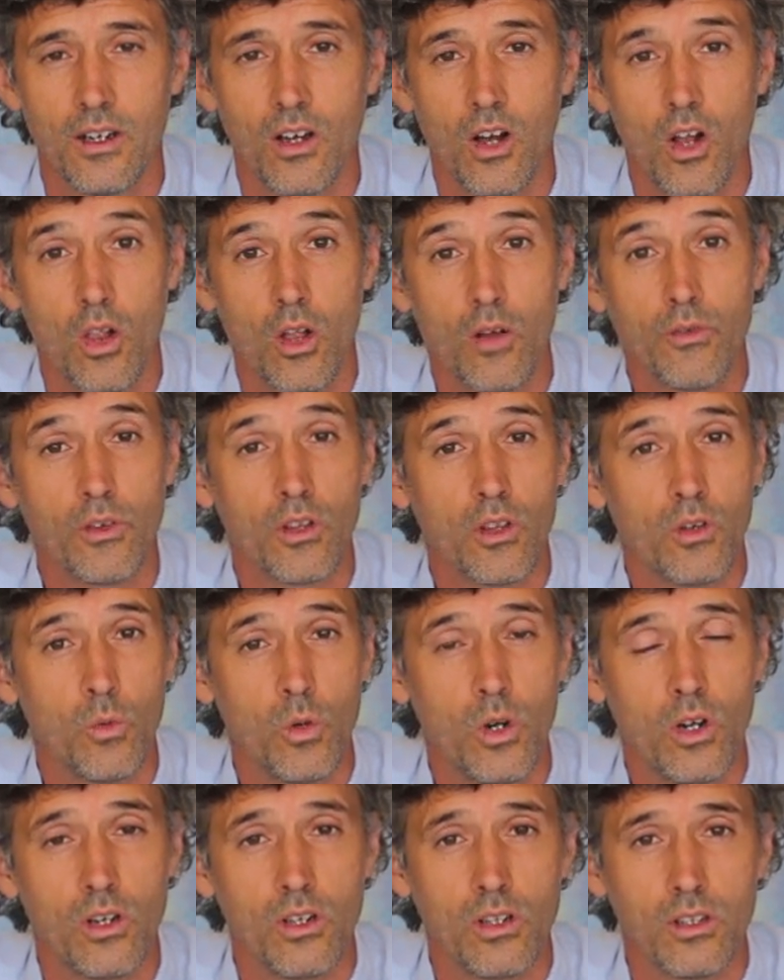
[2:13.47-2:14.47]
all over the
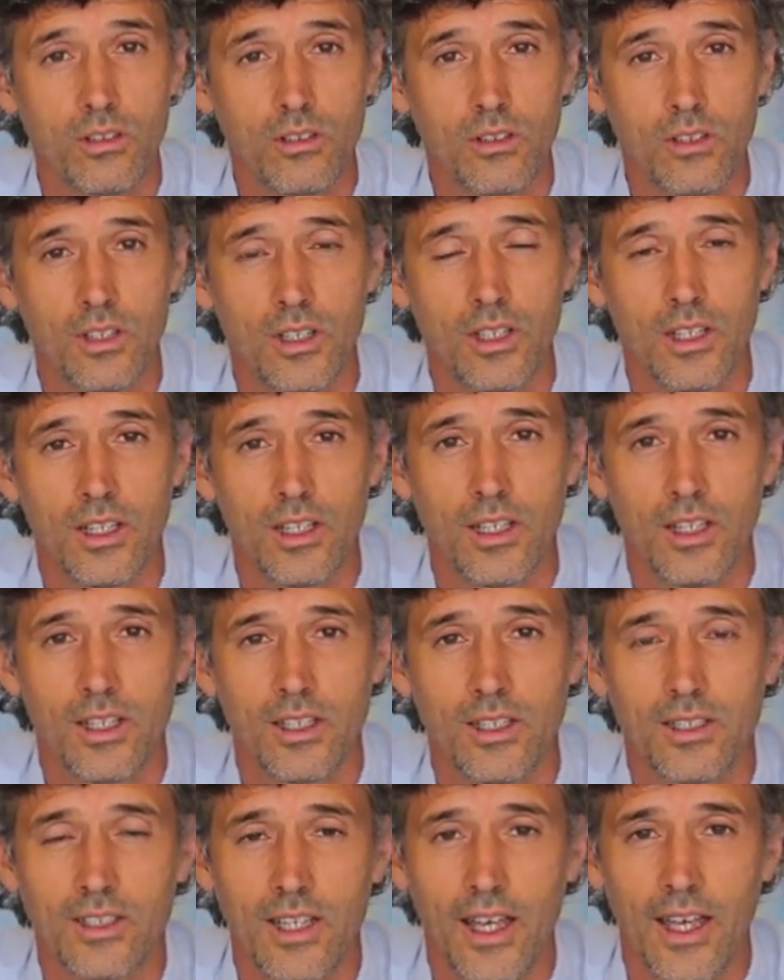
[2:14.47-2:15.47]
world
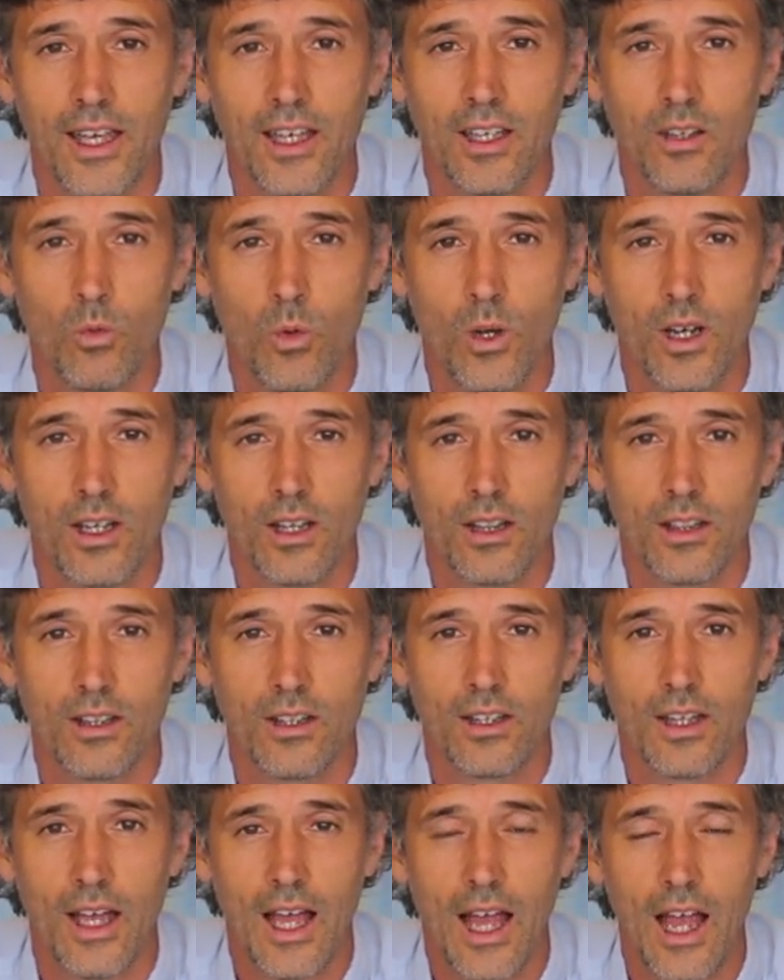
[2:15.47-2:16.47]
saying,
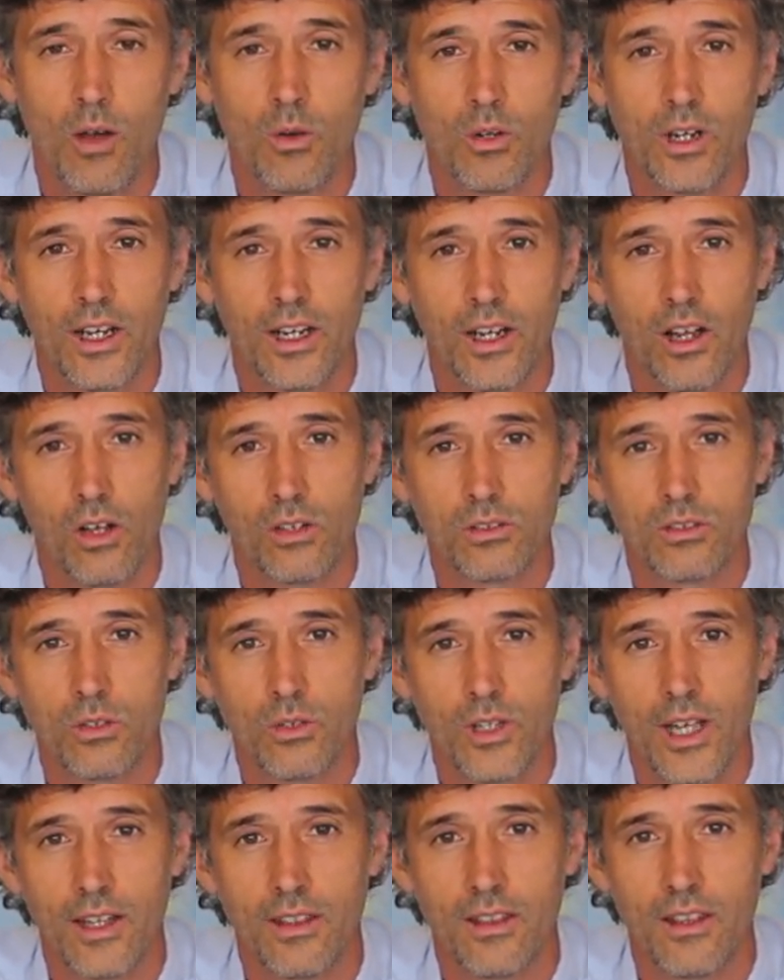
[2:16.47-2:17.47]
well, how can I also
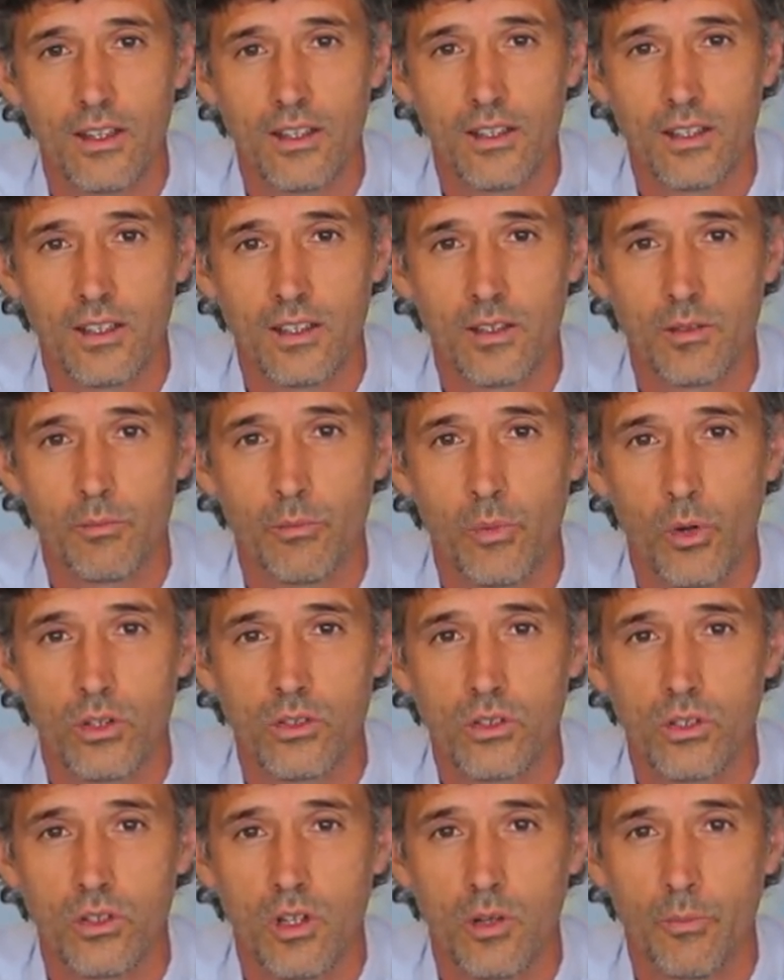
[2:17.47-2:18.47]
get the
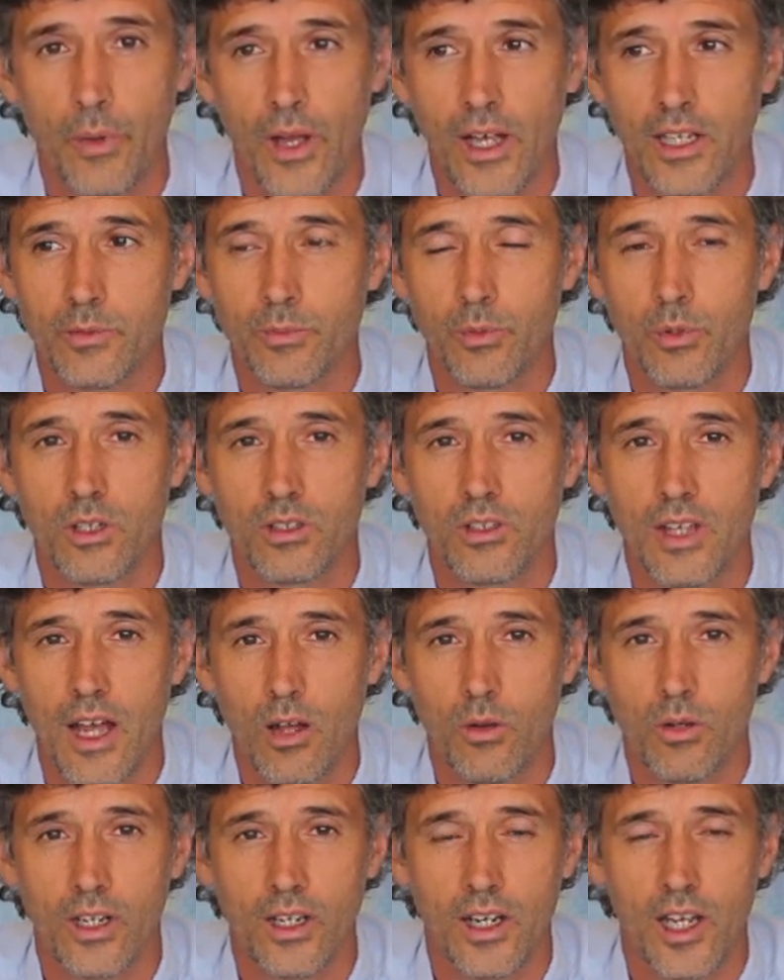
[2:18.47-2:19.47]
Portugal passport?
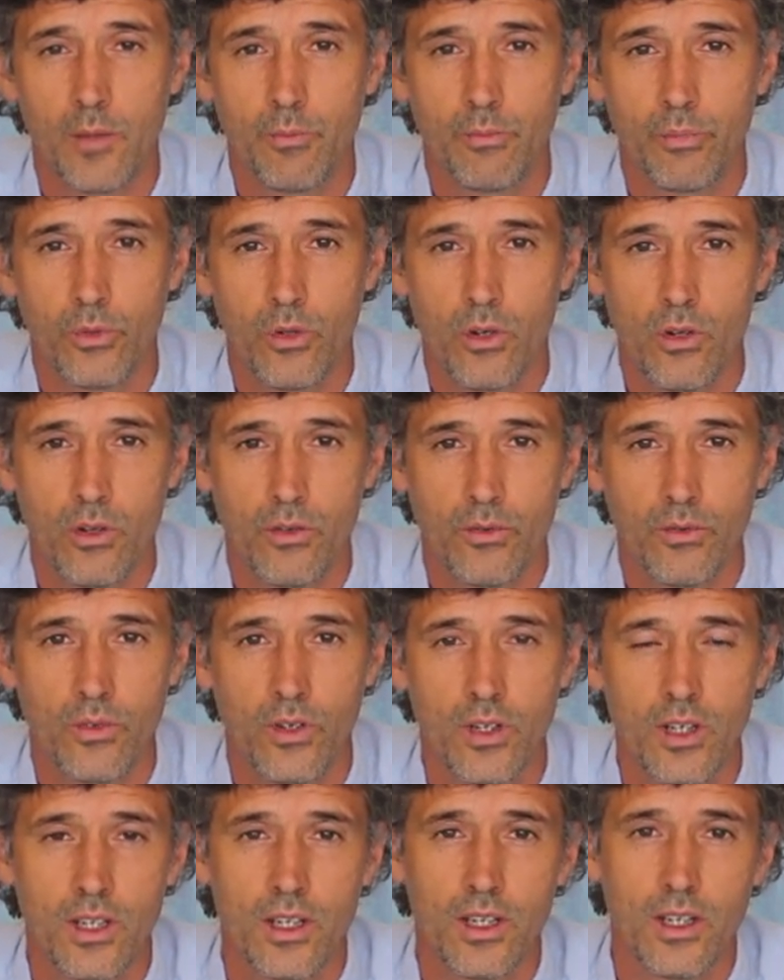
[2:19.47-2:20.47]
How can I prove
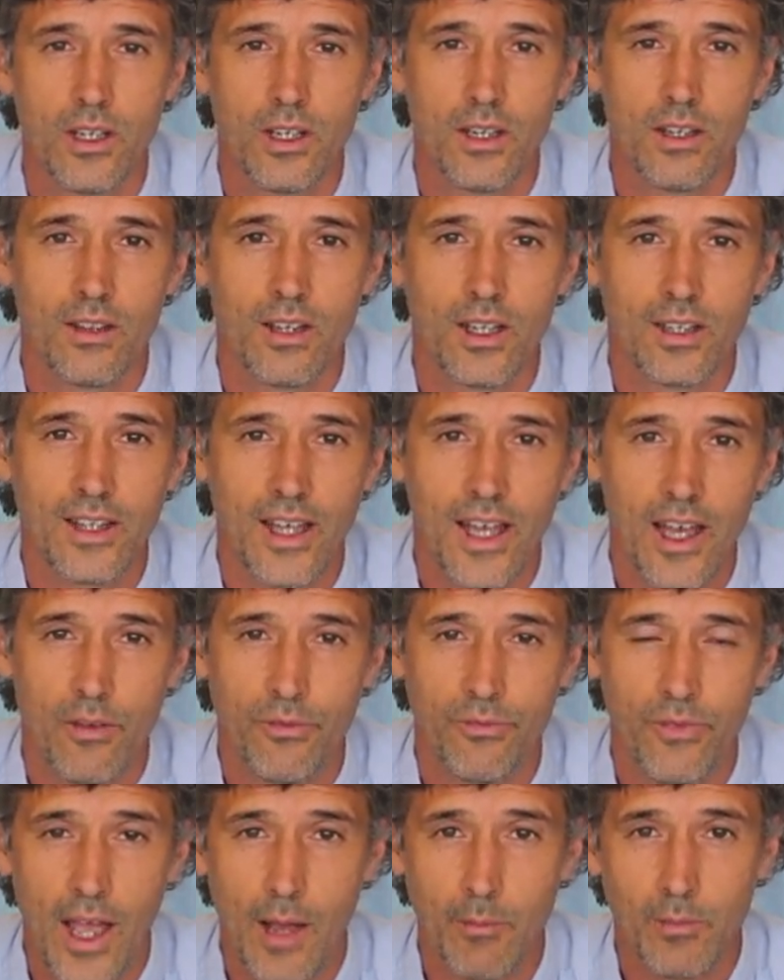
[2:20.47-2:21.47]
that I
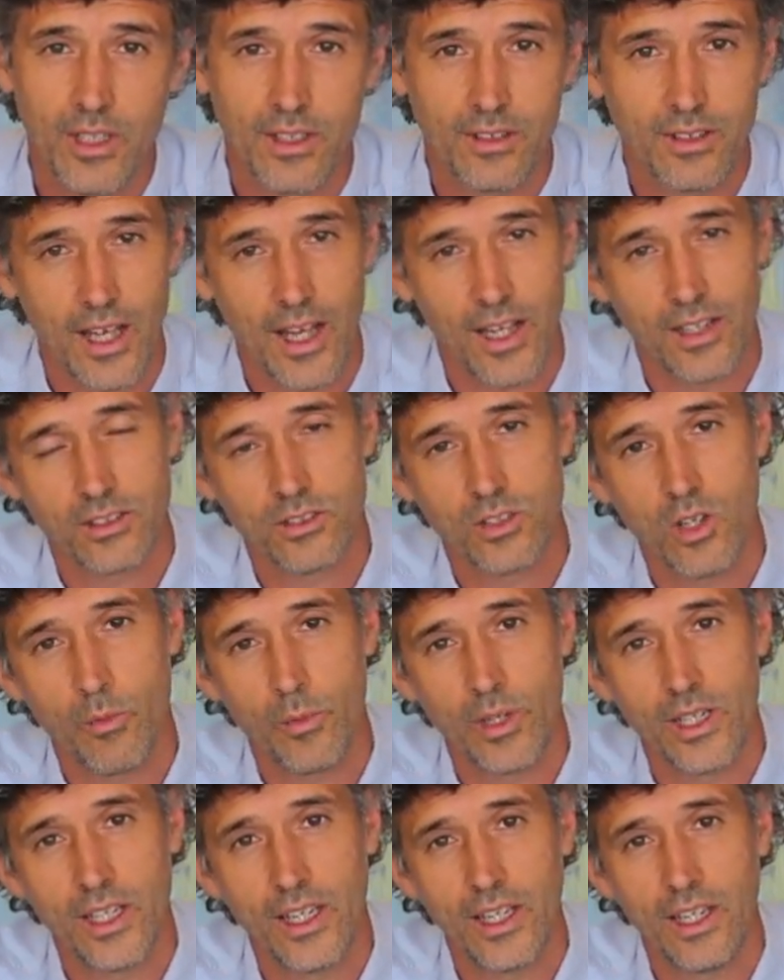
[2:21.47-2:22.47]
have family ties so
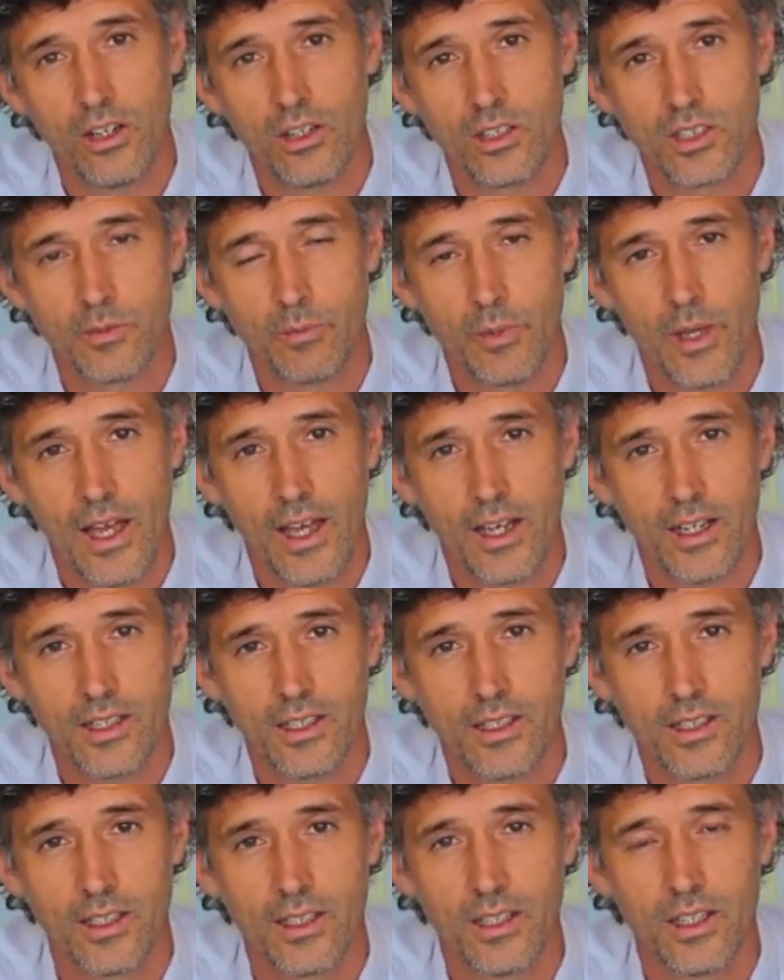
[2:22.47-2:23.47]
many years back?